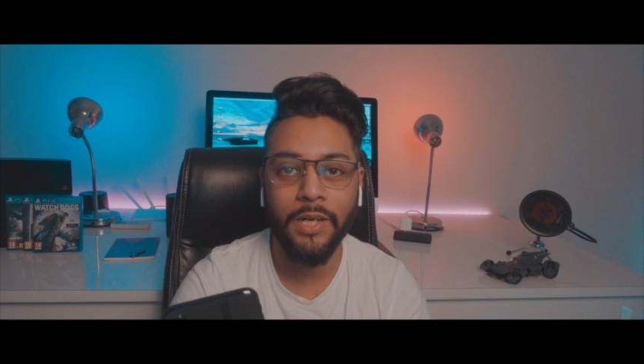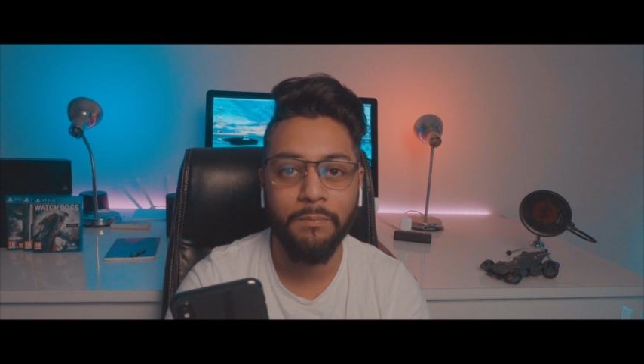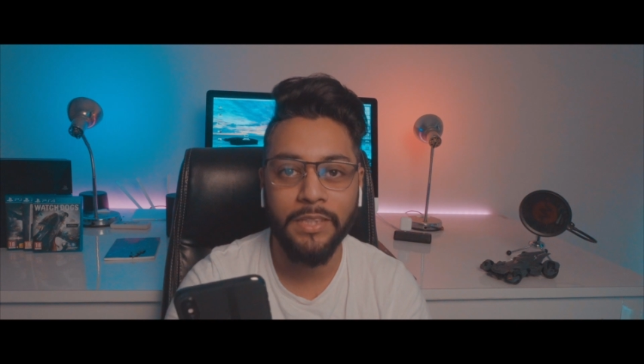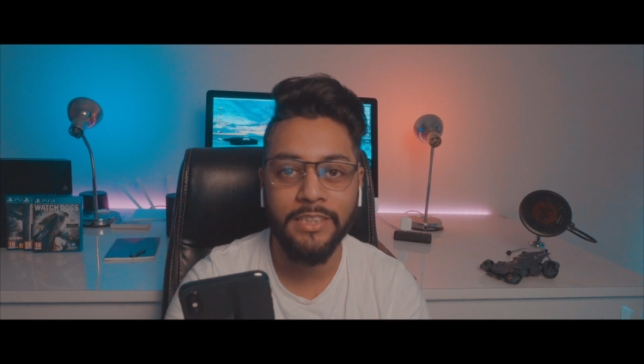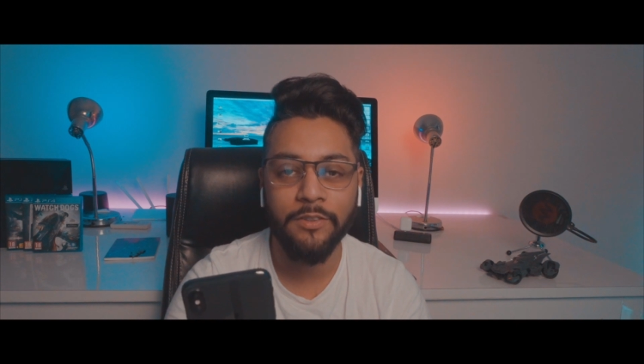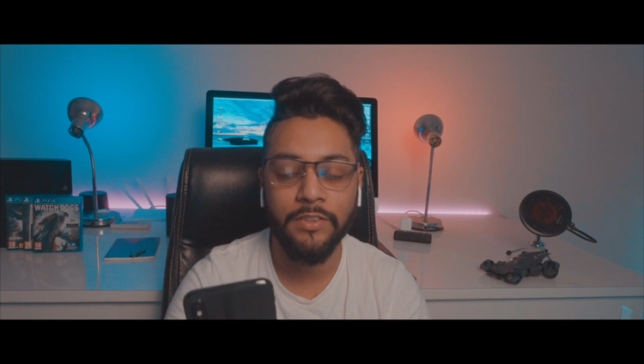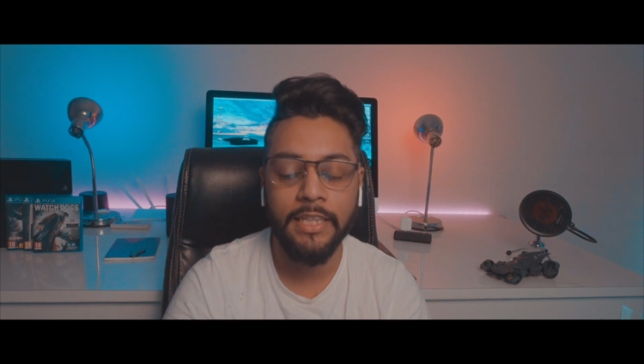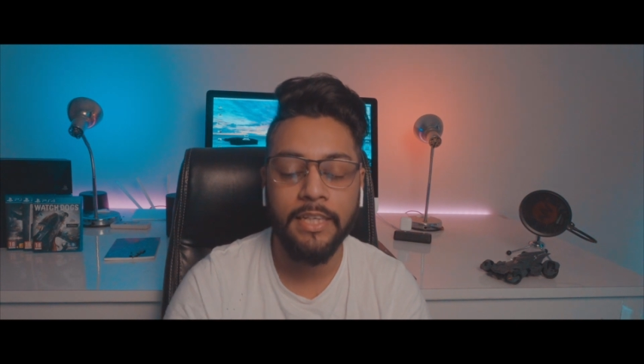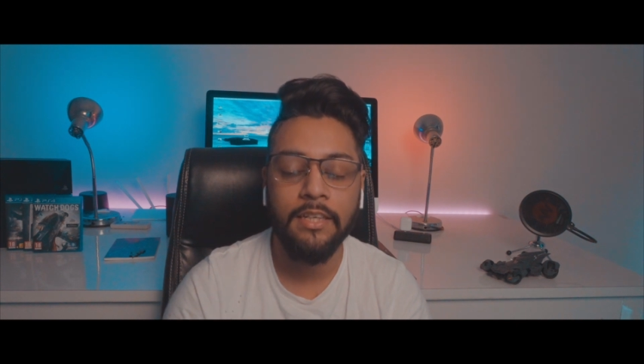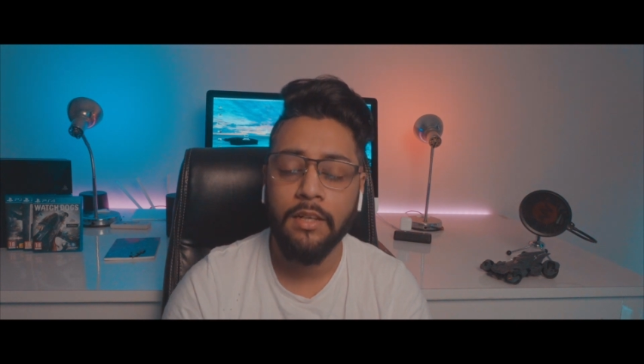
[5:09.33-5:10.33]
complaints over
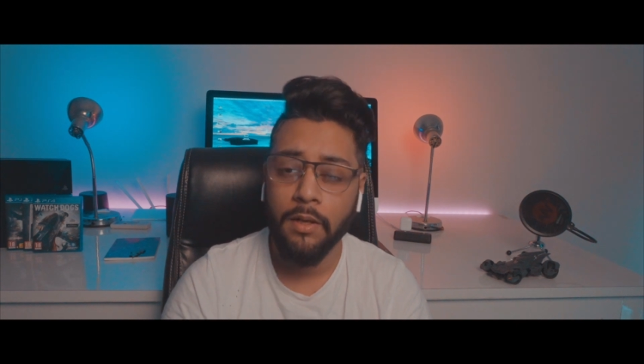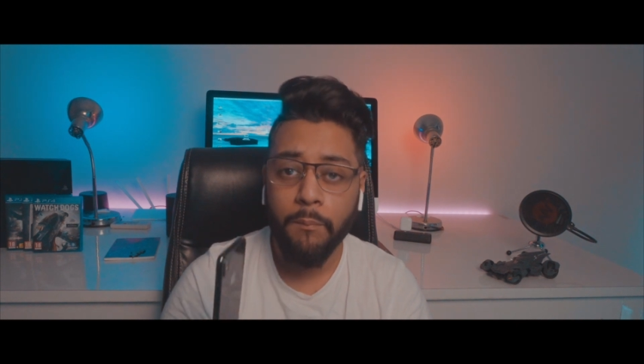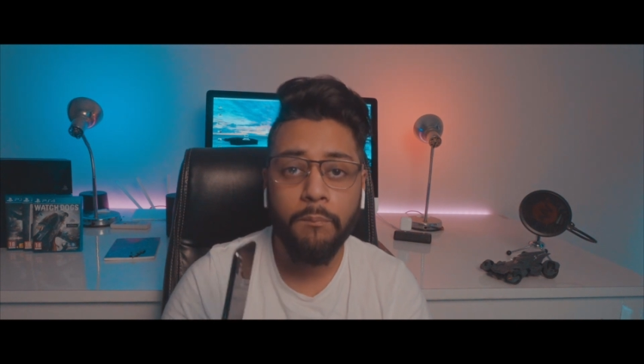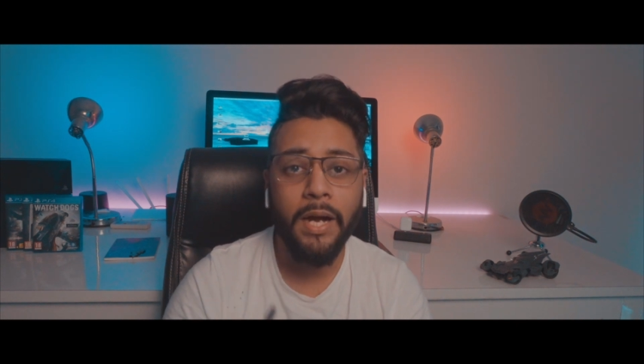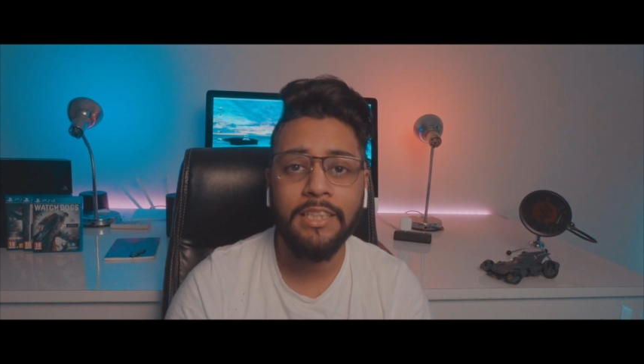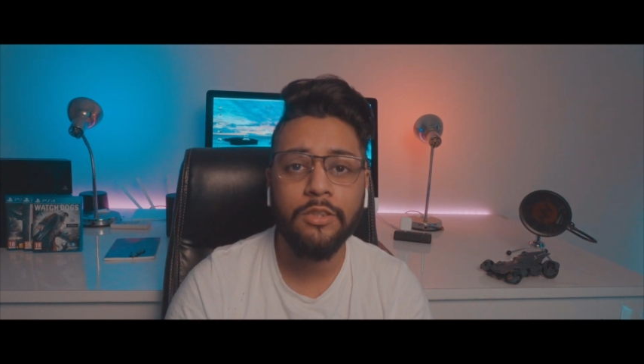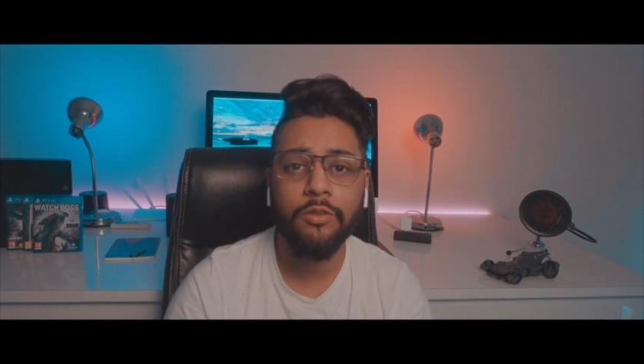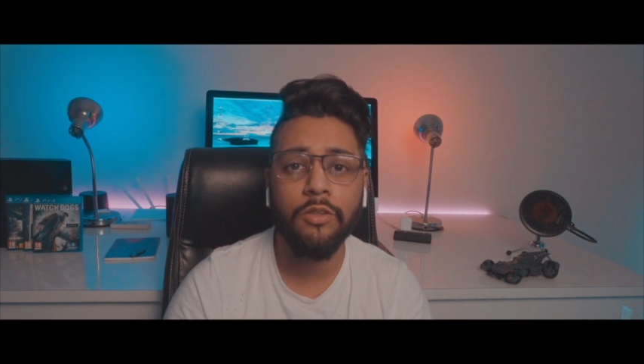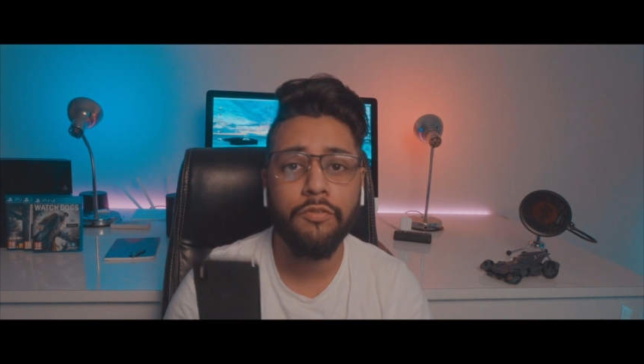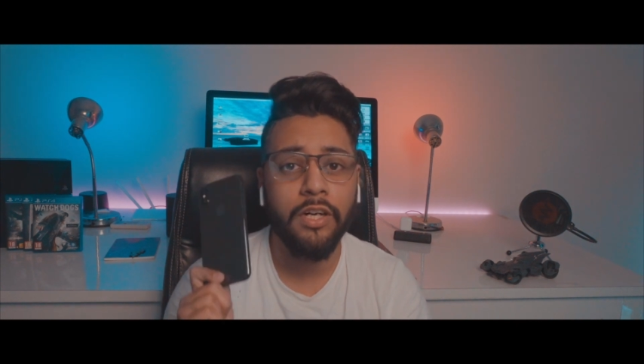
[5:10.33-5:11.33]
there. My
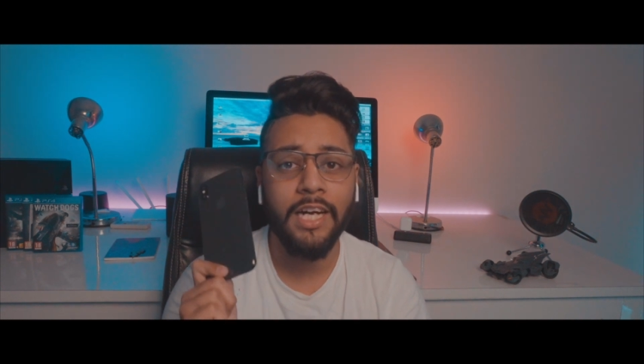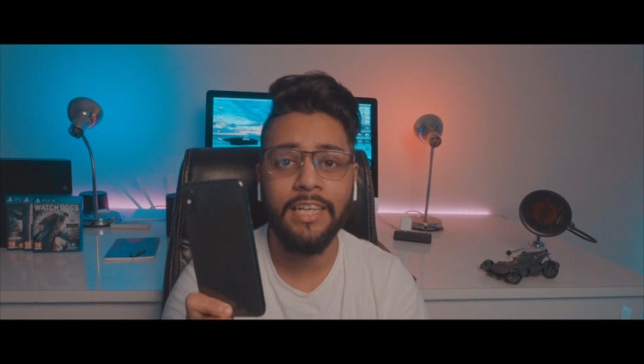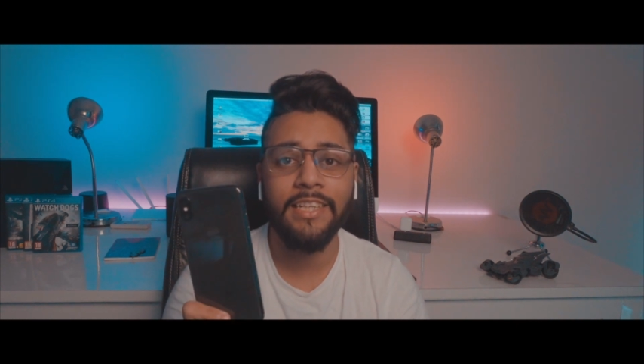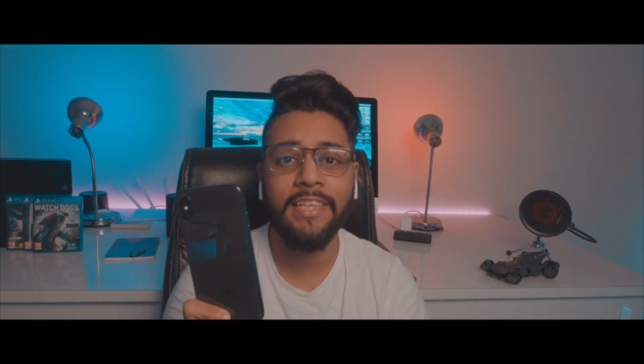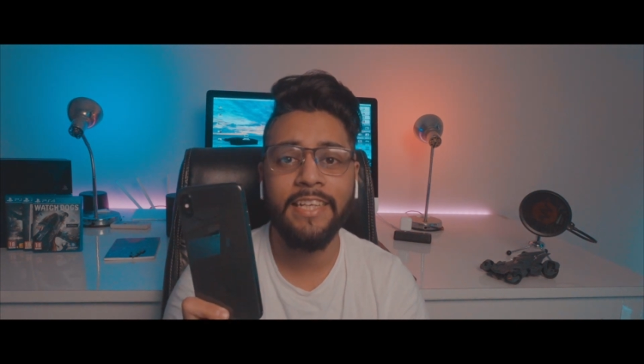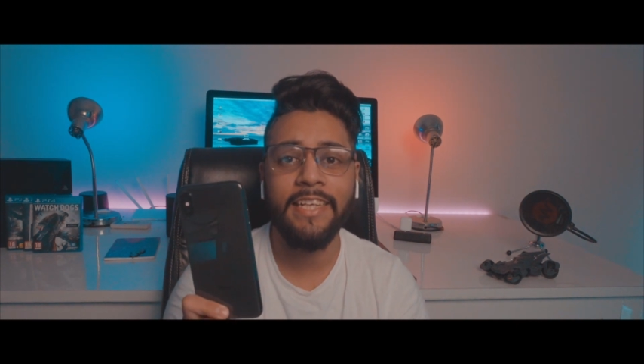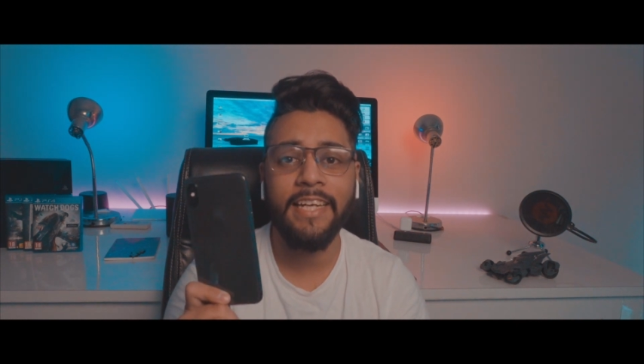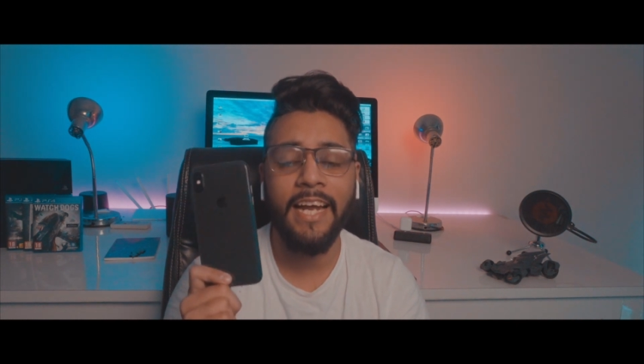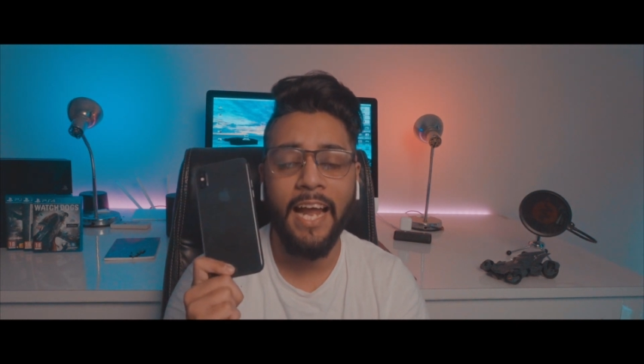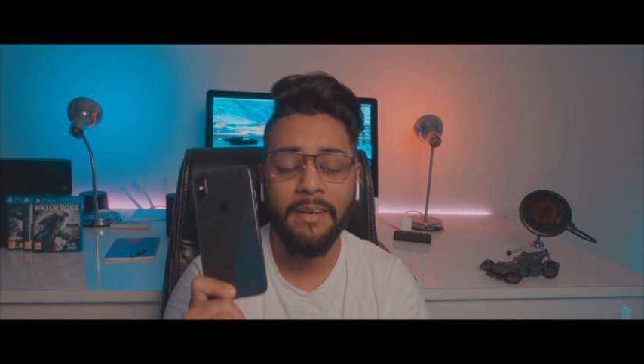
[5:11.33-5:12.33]
score for color
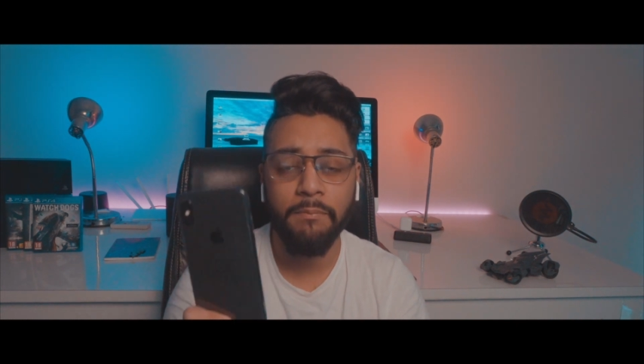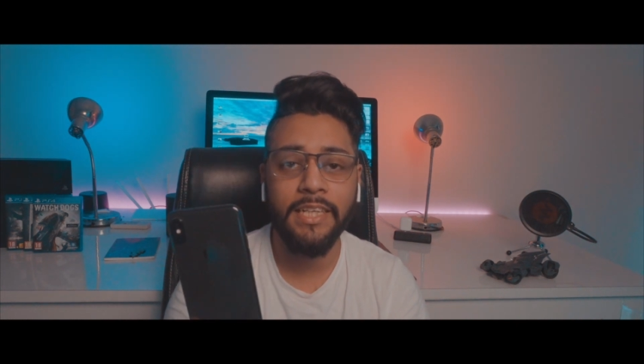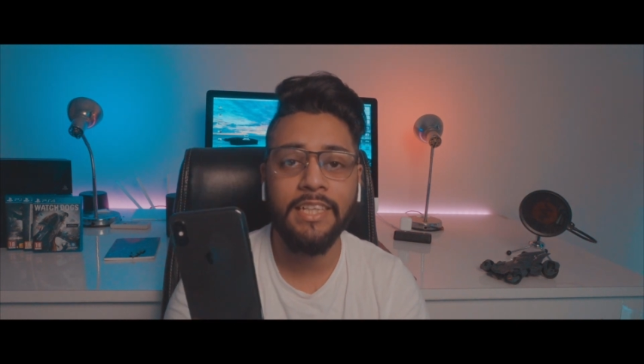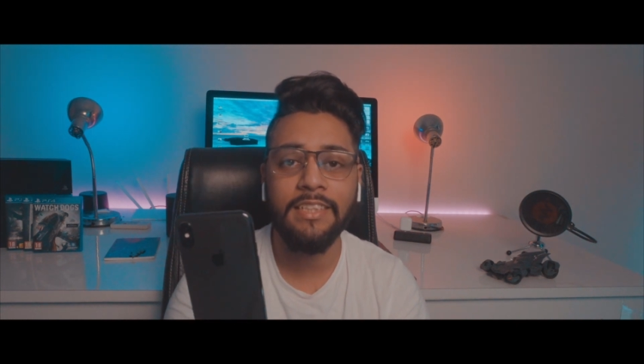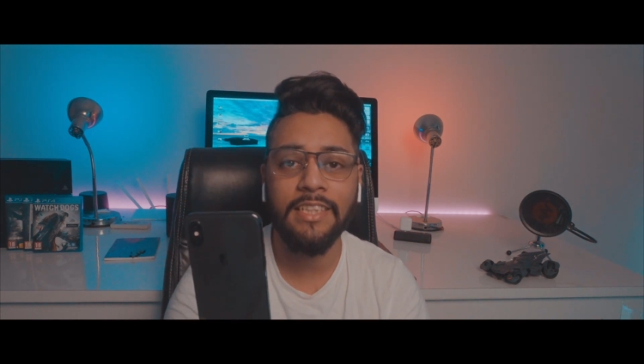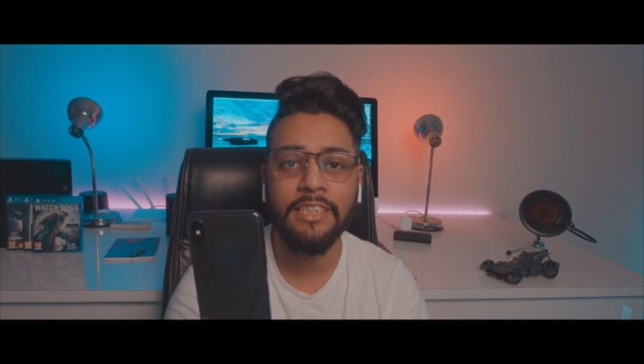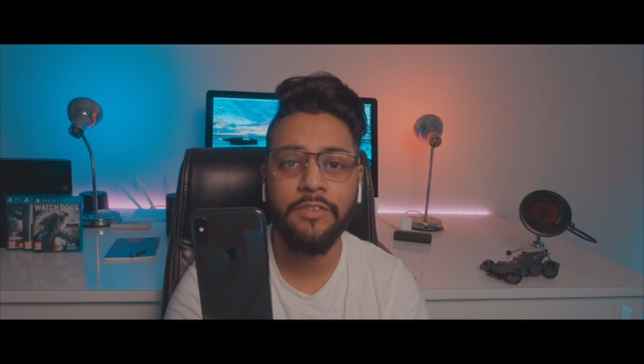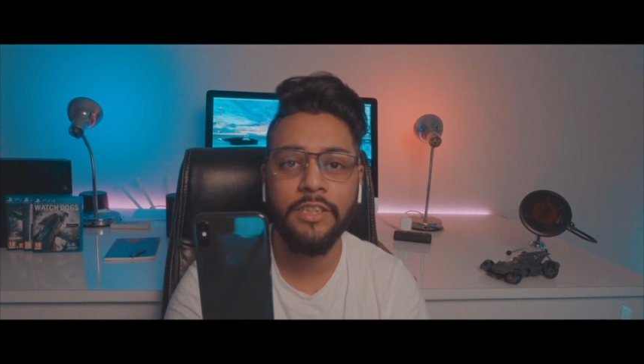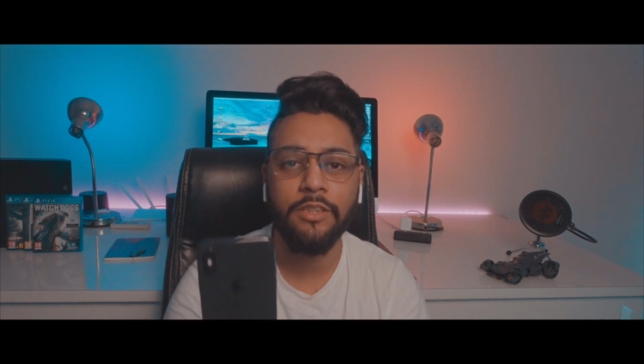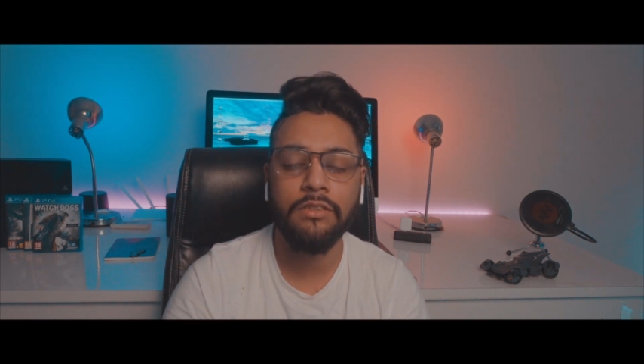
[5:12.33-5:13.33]
grading and making such
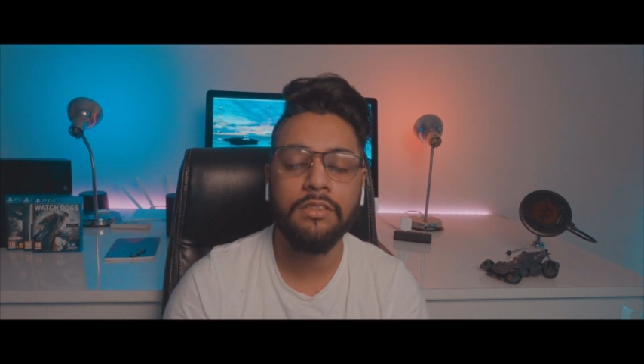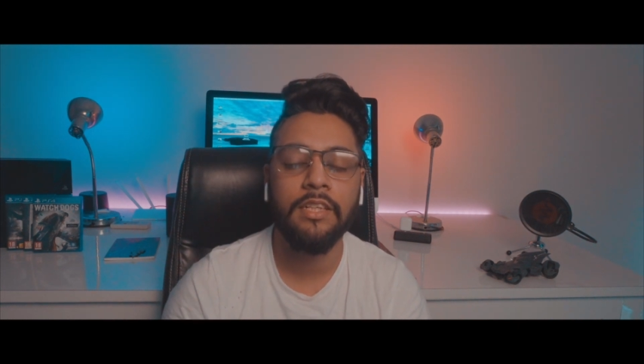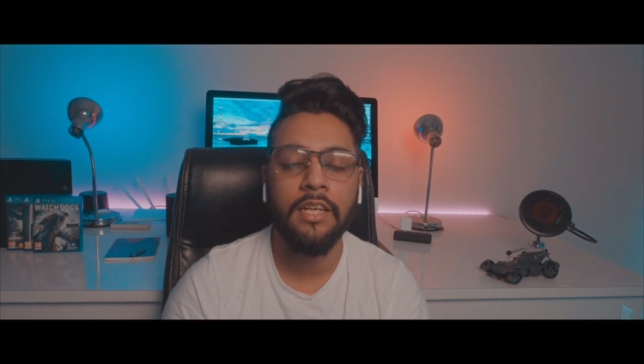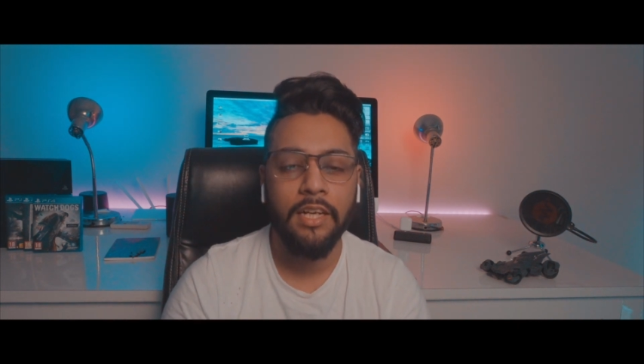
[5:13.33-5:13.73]
videos,